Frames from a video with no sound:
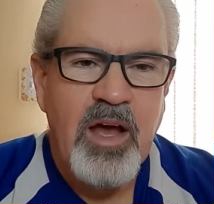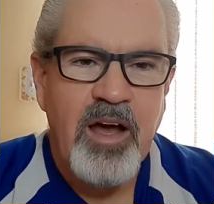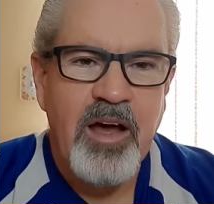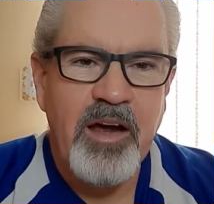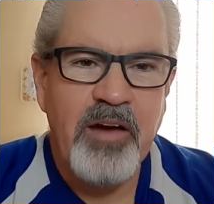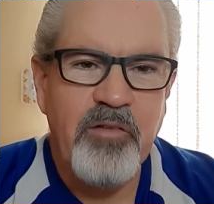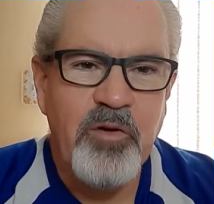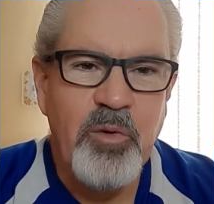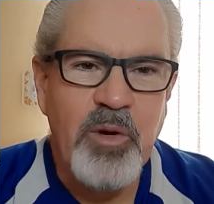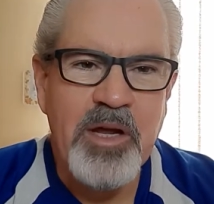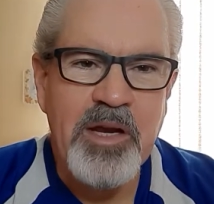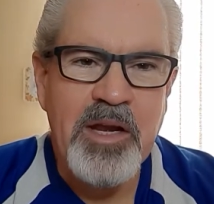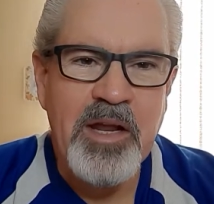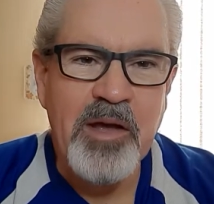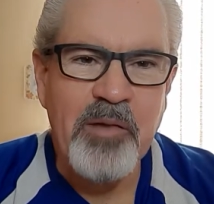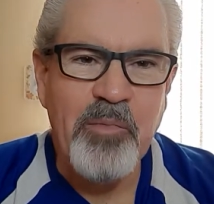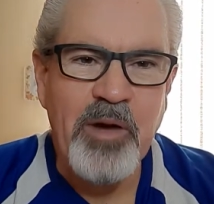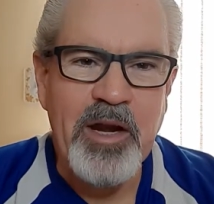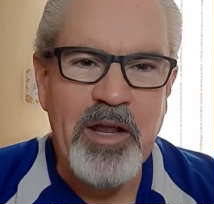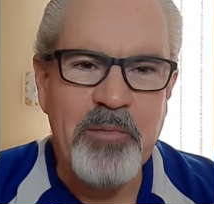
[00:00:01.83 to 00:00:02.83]
Hi everyone,
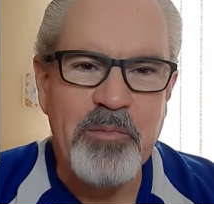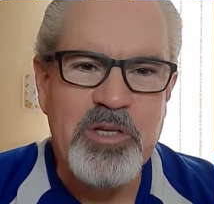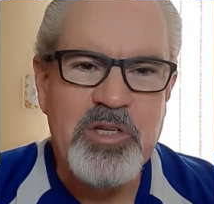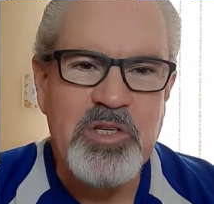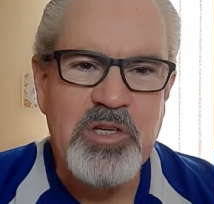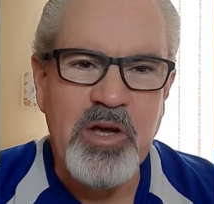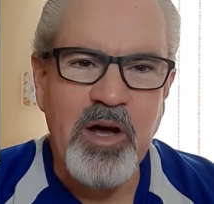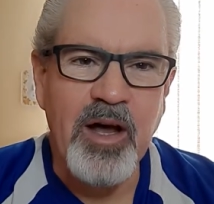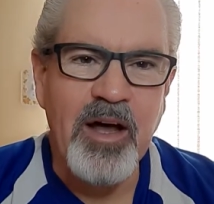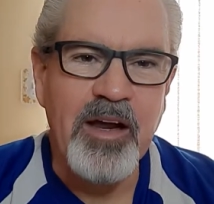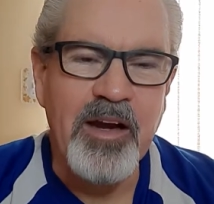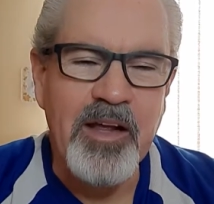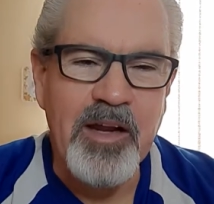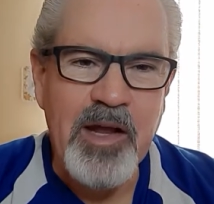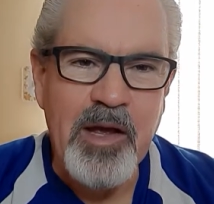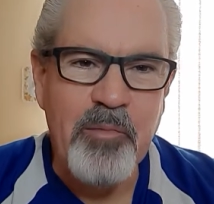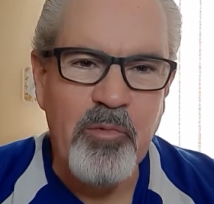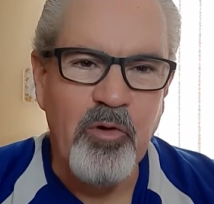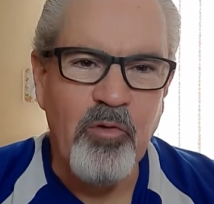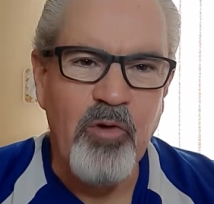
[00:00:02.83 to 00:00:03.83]
my name is Scott
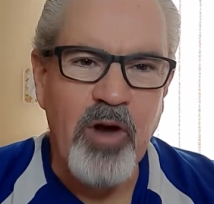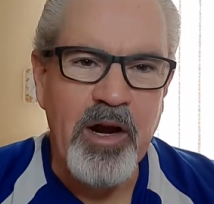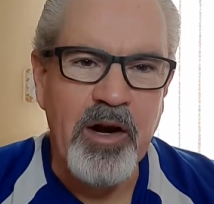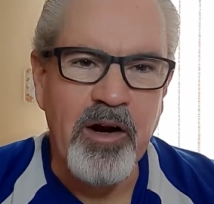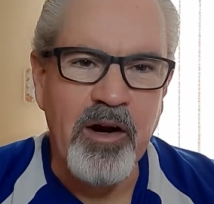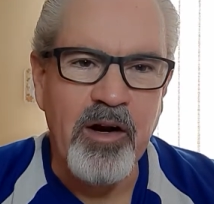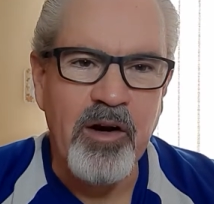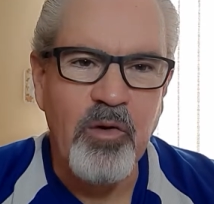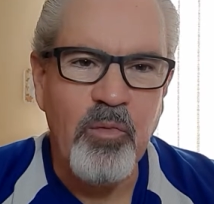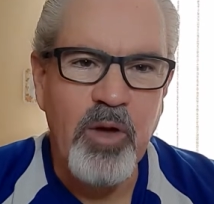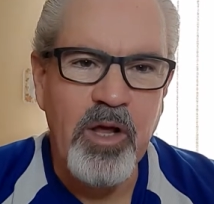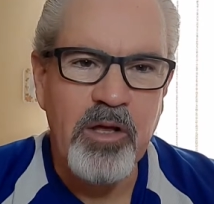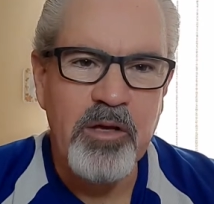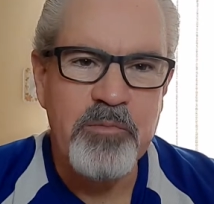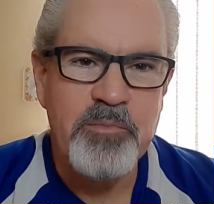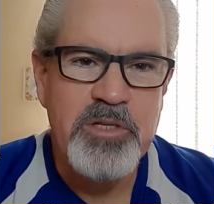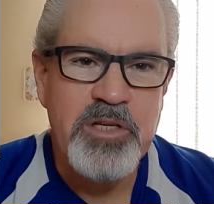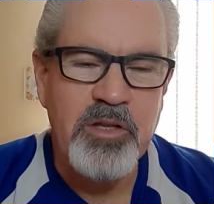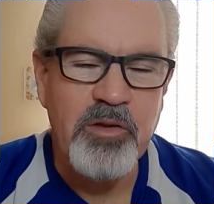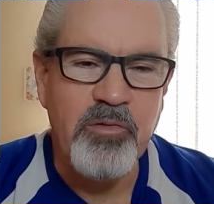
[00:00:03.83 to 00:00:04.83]
and I'm a runner.
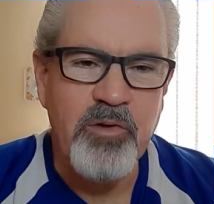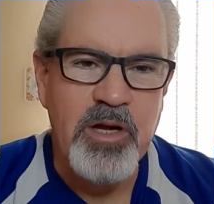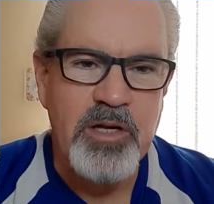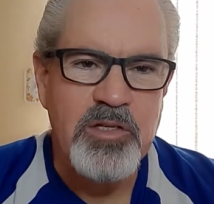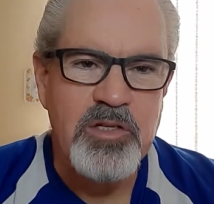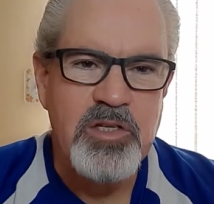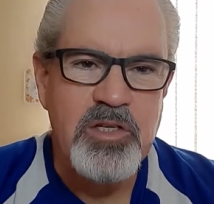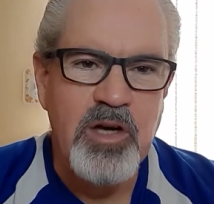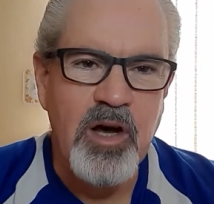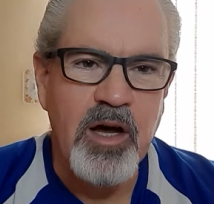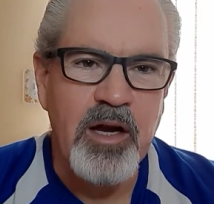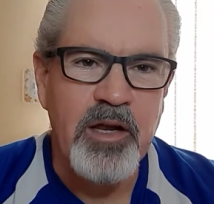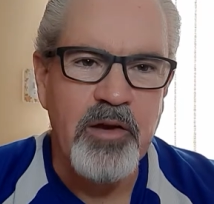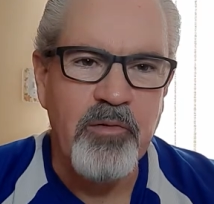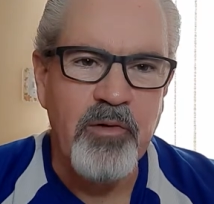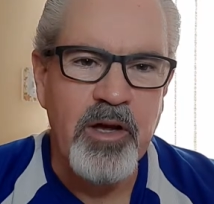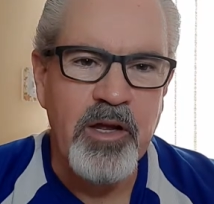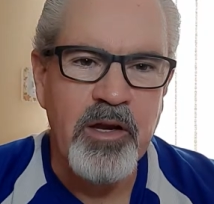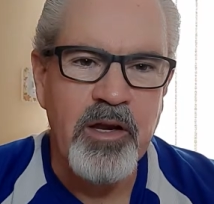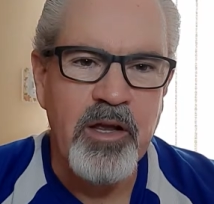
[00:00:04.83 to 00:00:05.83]
Welcome to the Run Scotty
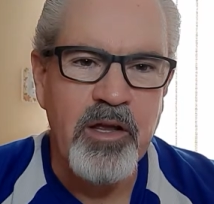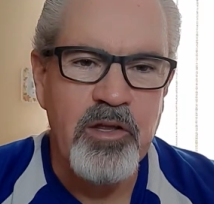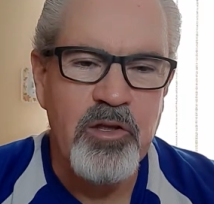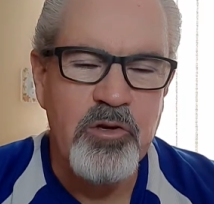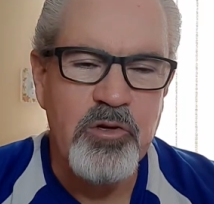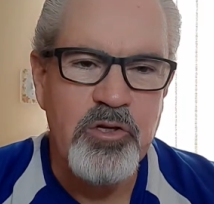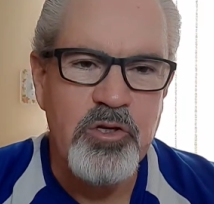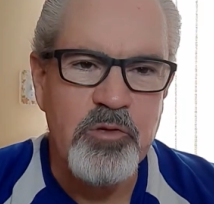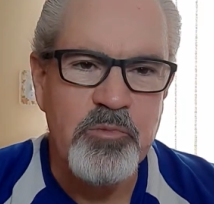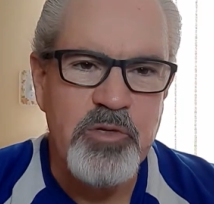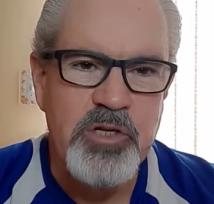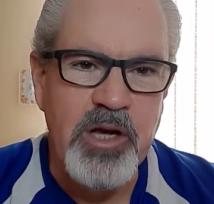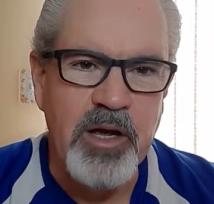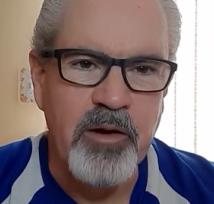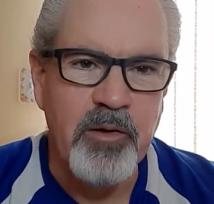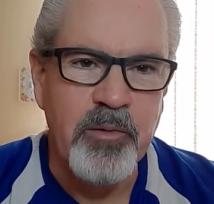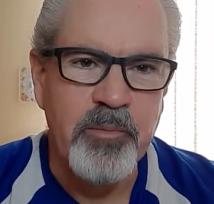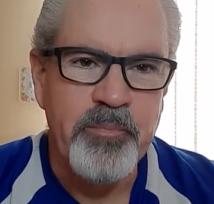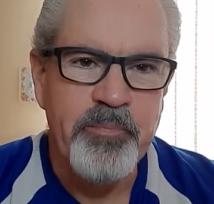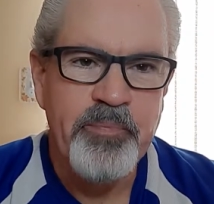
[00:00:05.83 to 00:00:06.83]
Run YouTube
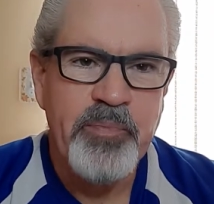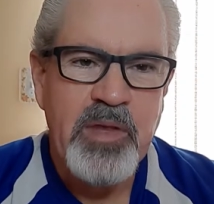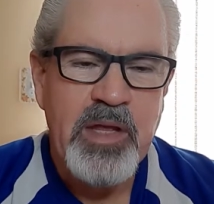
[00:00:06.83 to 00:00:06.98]
channel.